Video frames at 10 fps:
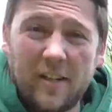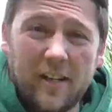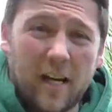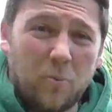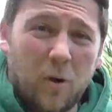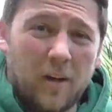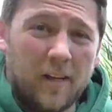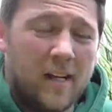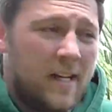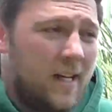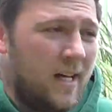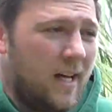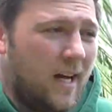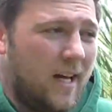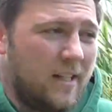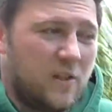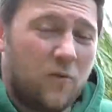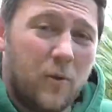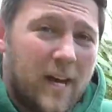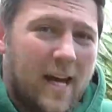only had one in those
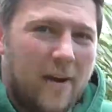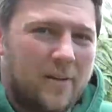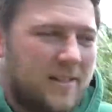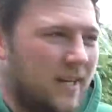48 hours.